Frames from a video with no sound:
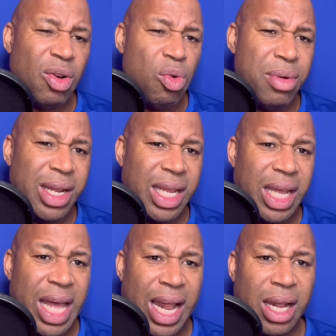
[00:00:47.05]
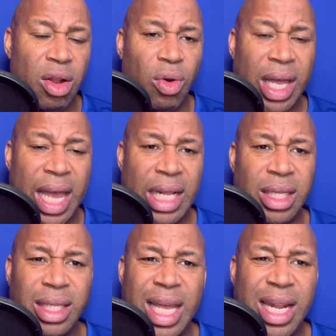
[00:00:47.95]
already at
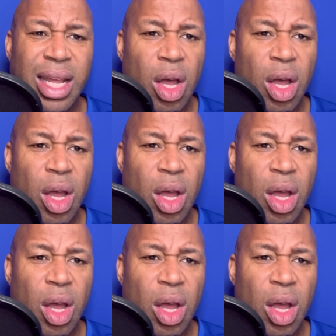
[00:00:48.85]
loggerheads, then